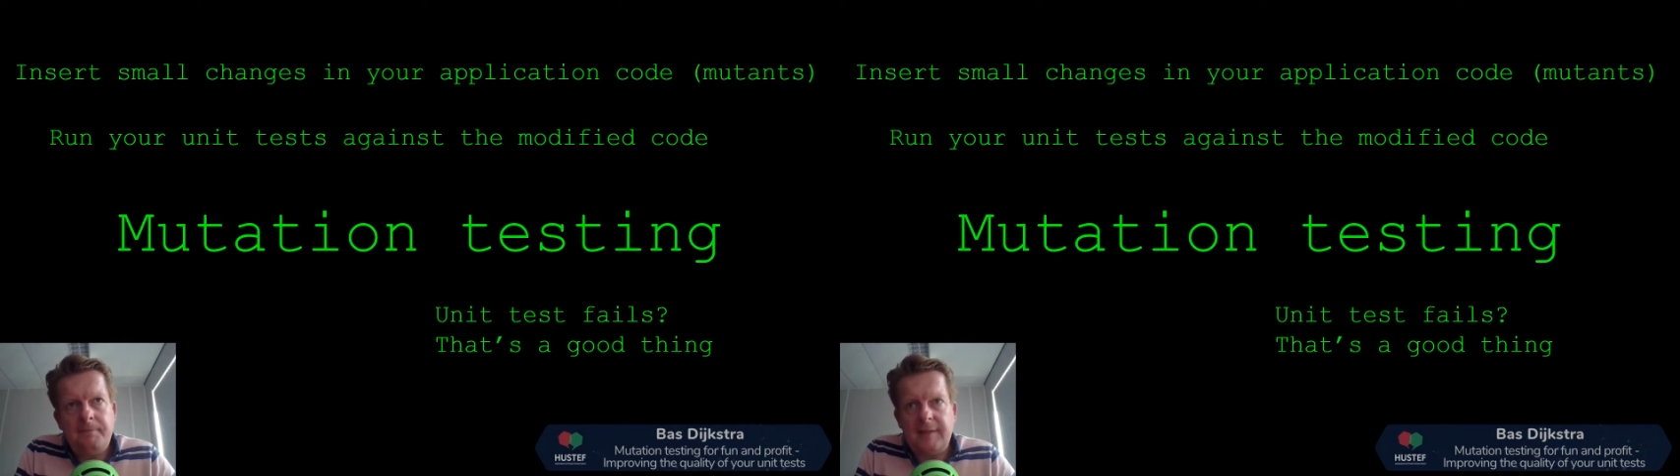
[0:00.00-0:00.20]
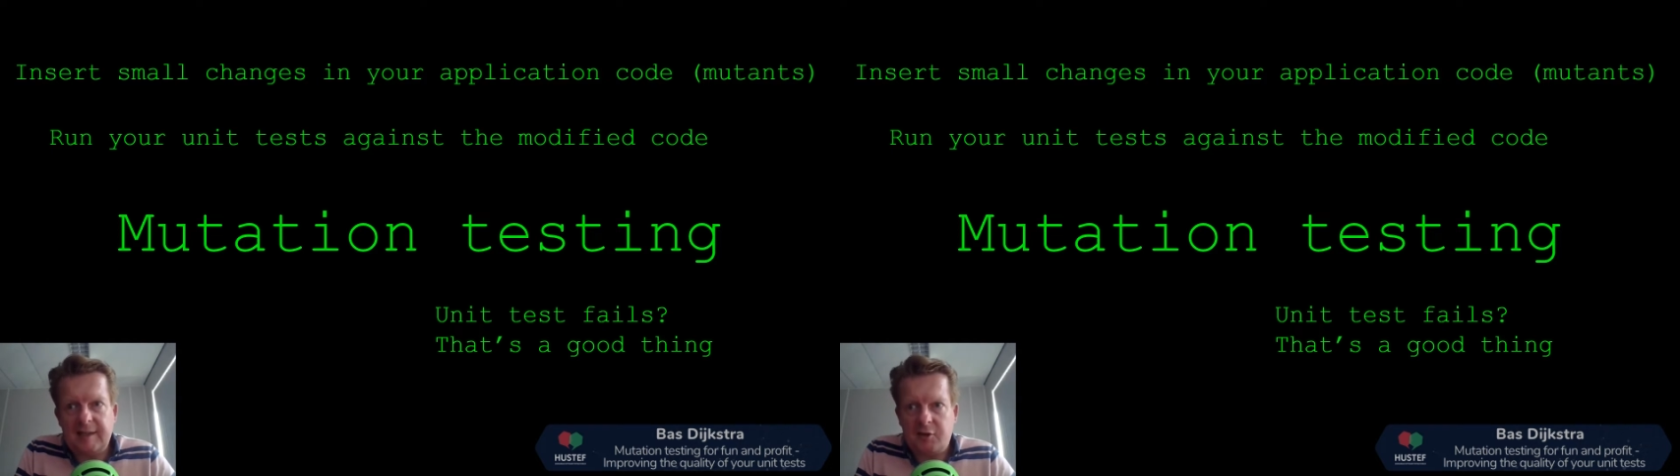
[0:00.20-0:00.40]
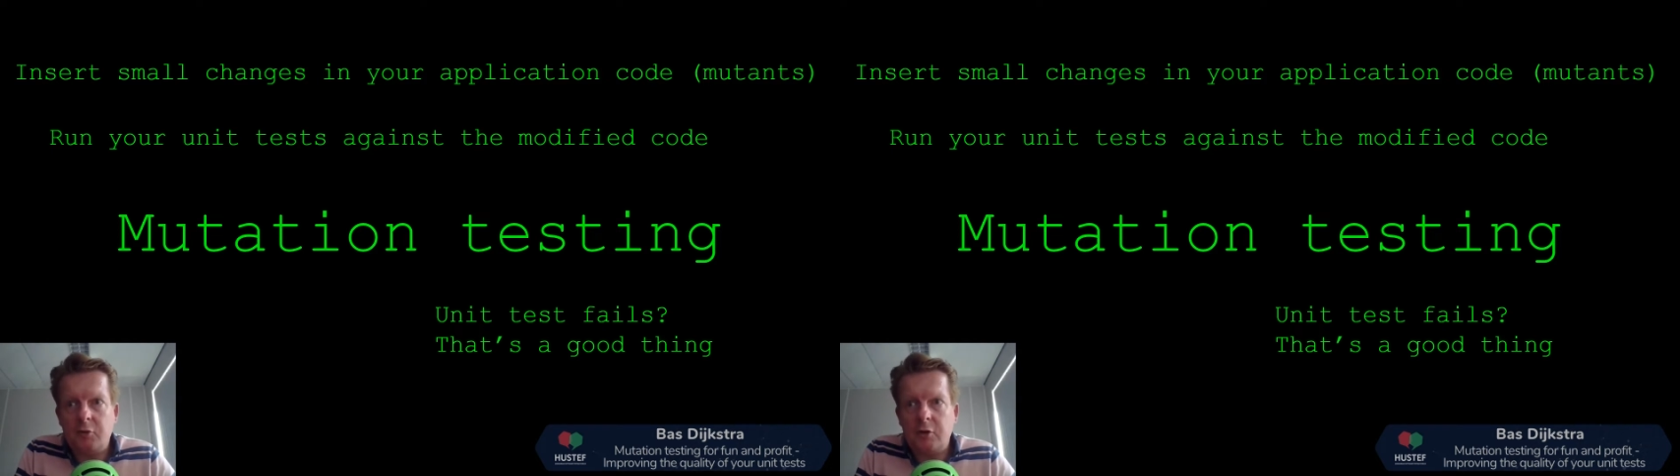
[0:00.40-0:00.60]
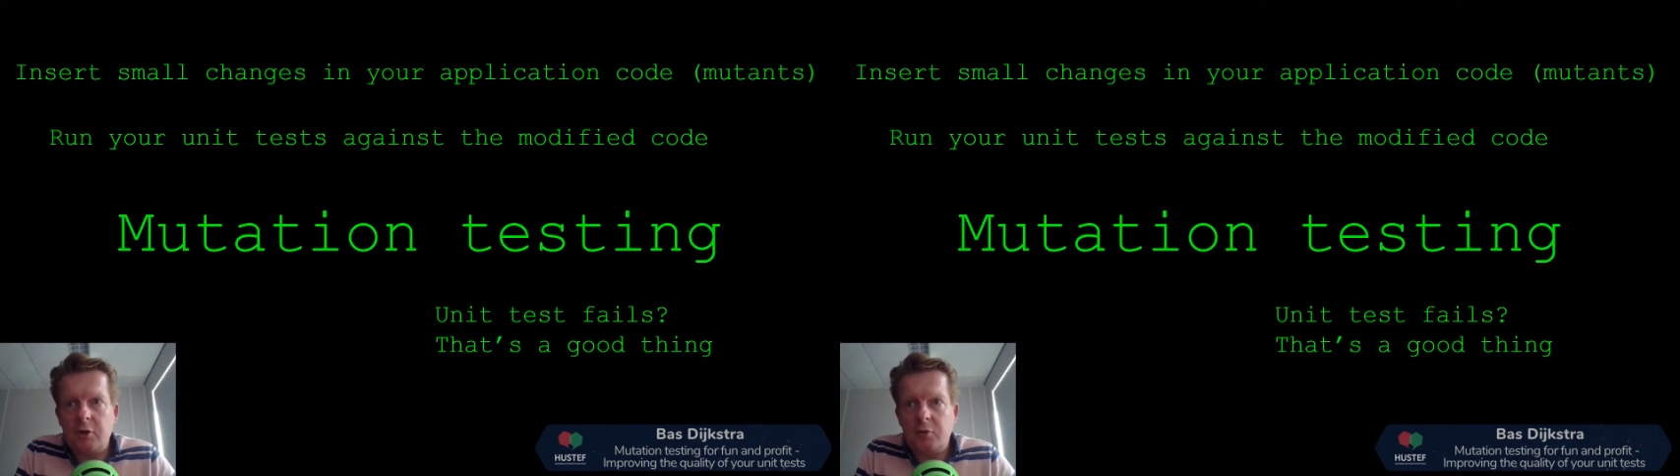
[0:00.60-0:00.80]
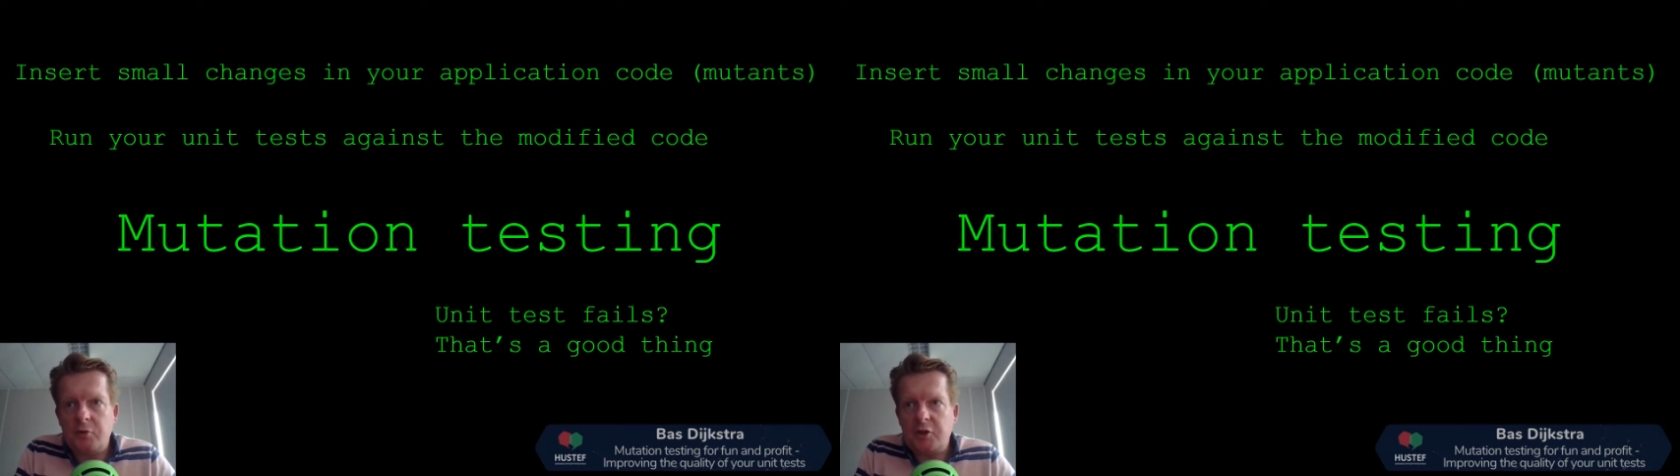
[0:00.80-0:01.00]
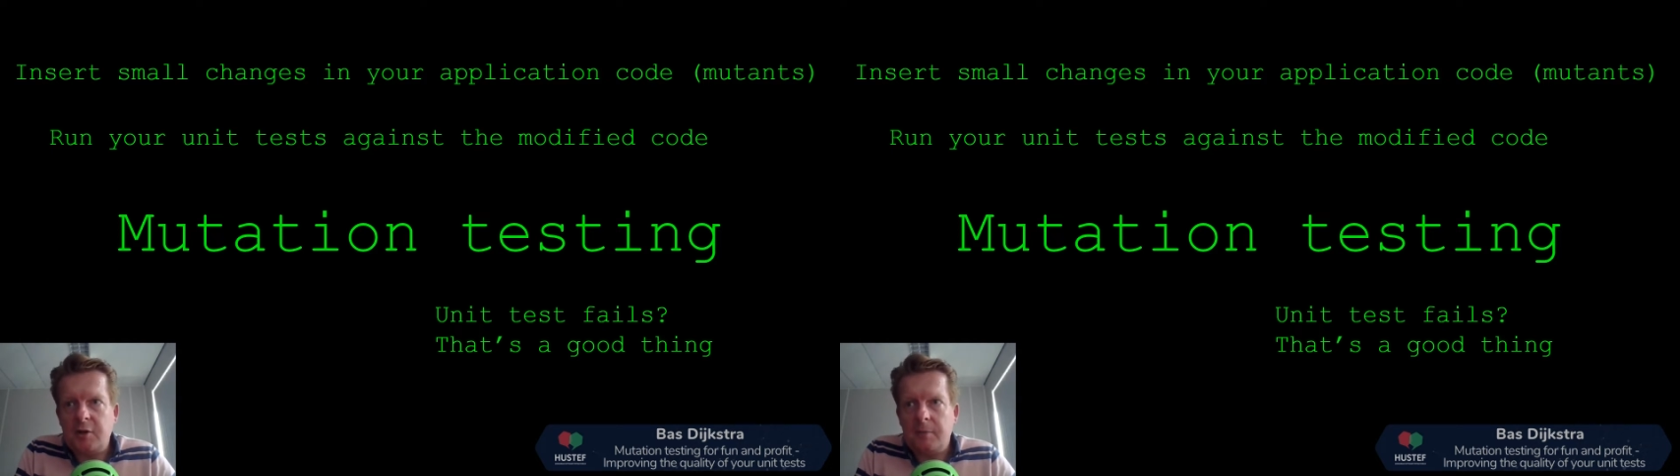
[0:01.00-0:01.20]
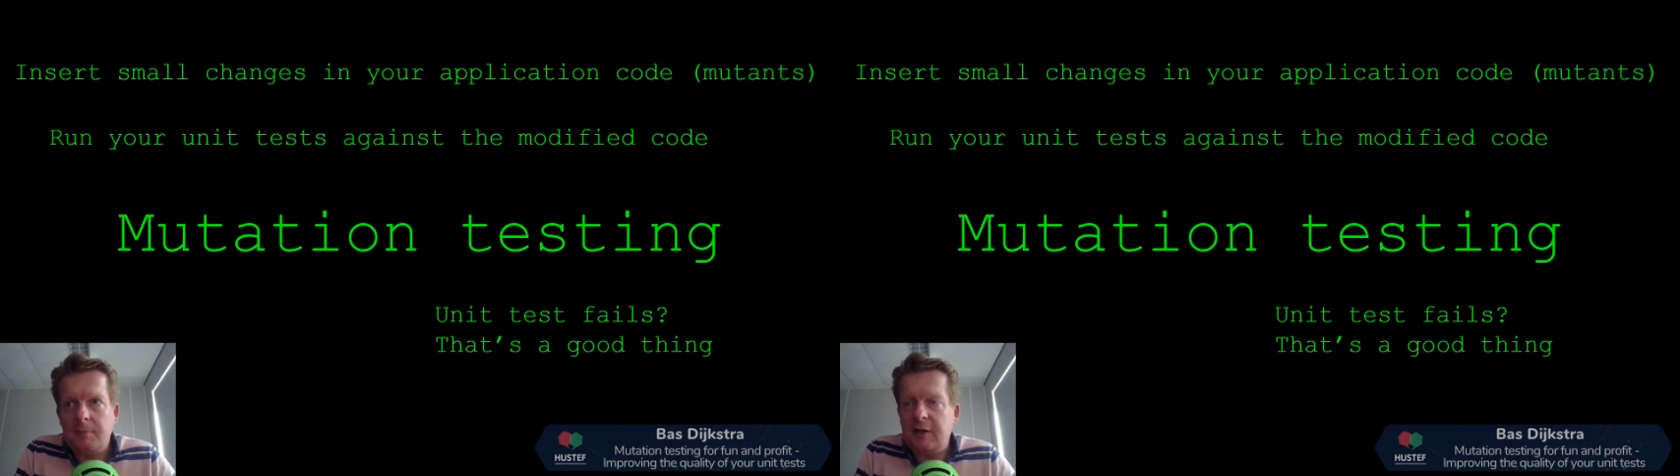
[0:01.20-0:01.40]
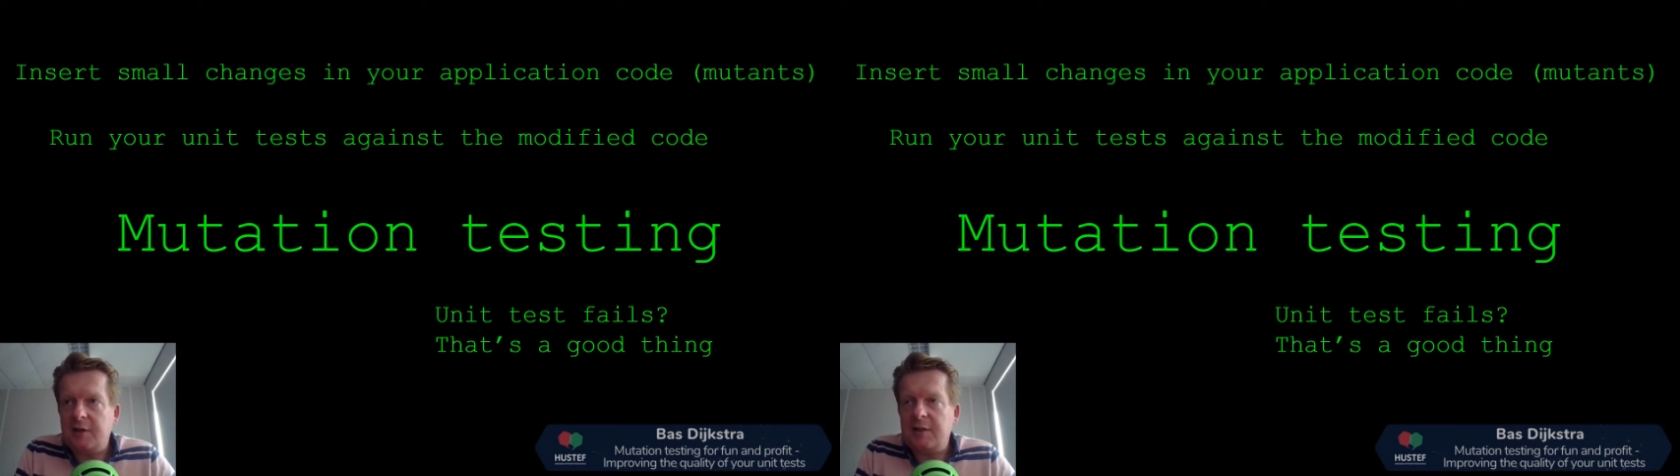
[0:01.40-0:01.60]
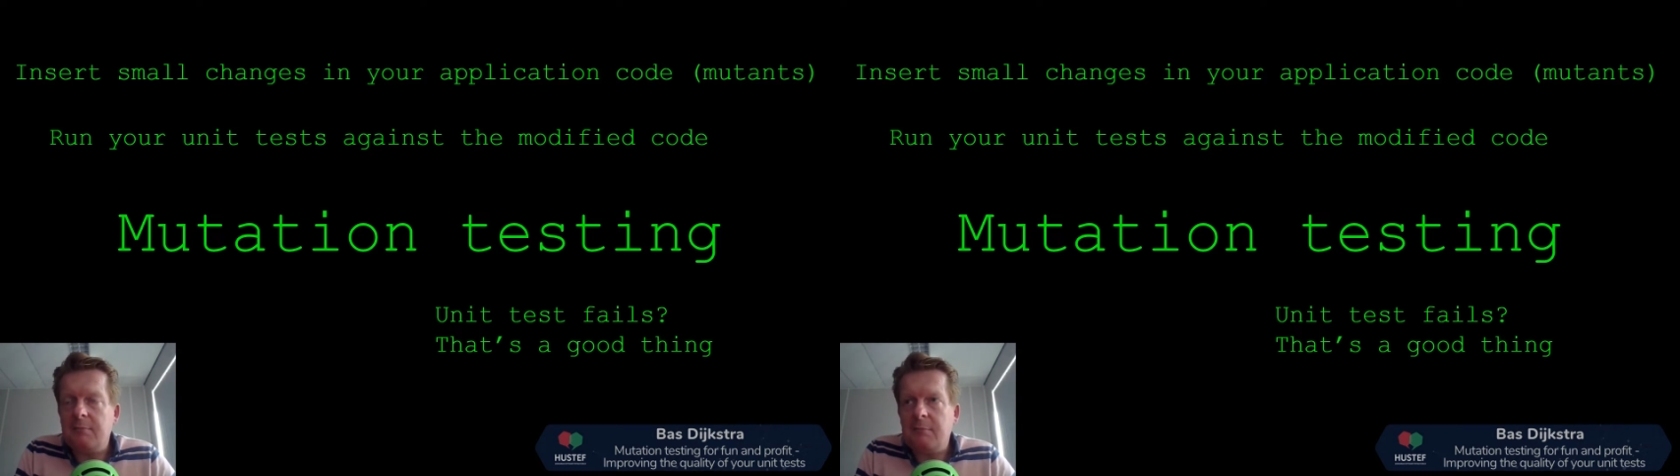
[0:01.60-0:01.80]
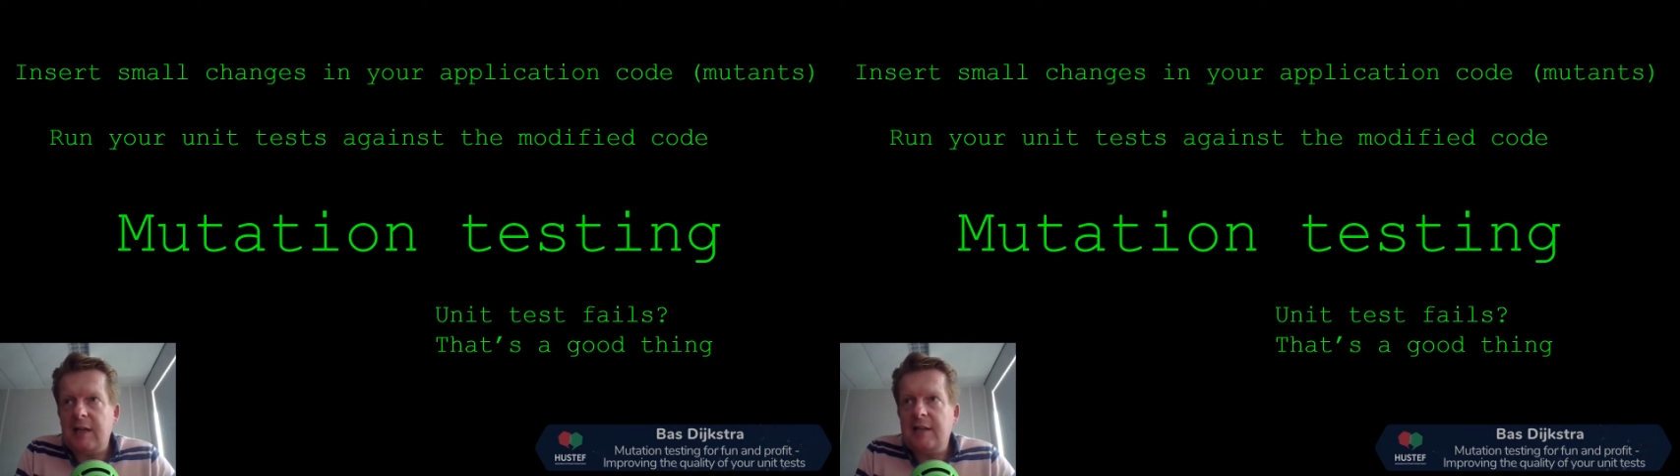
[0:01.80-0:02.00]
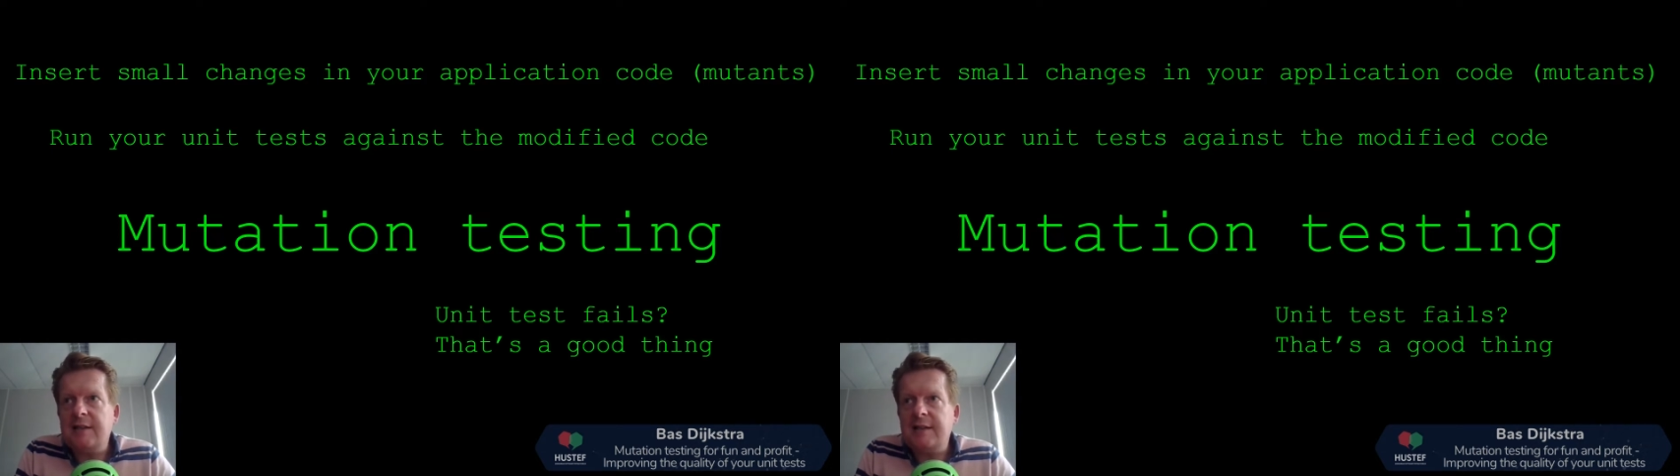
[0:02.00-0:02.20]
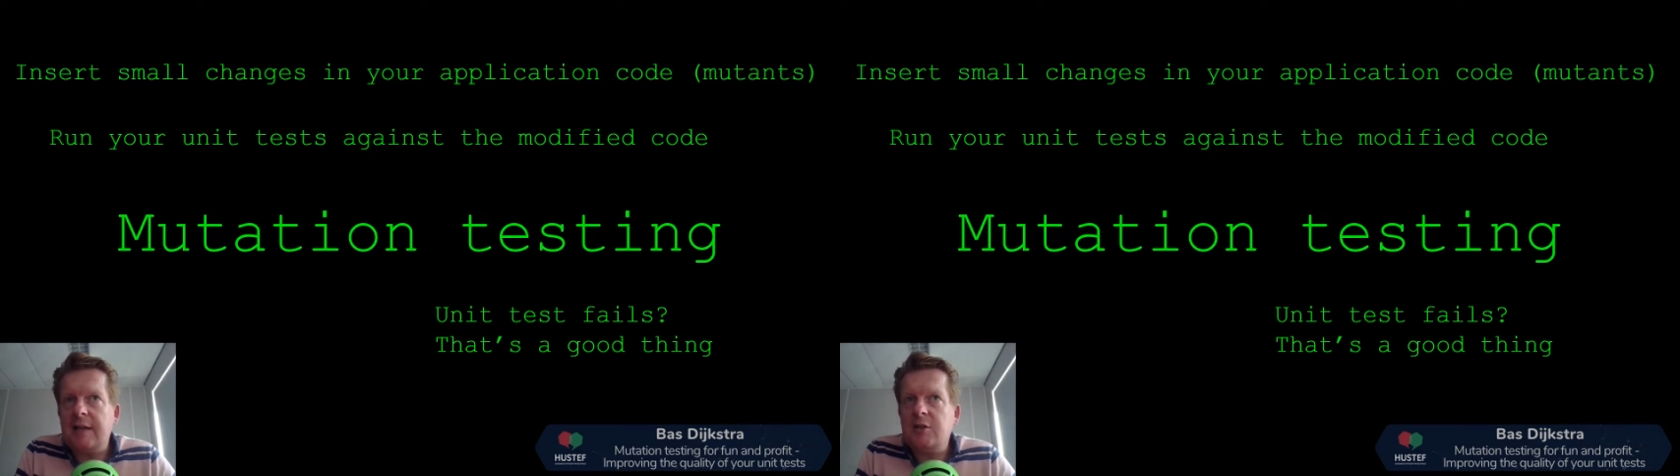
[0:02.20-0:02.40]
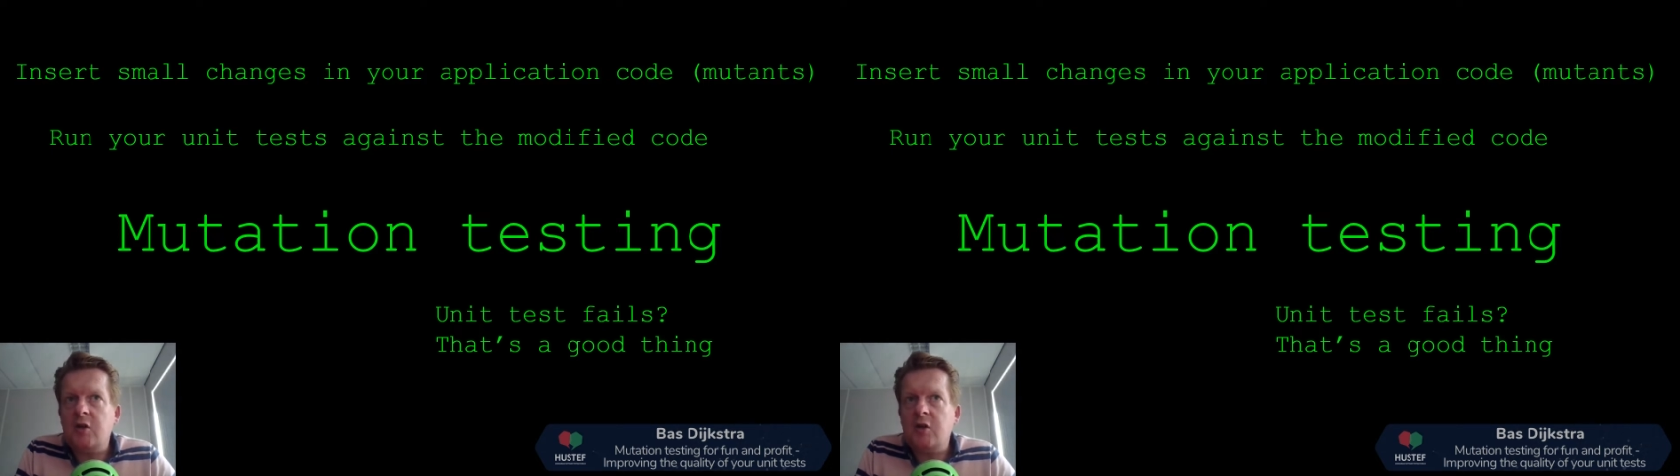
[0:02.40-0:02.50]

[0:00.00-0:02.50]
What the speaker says: that's good news, because it means that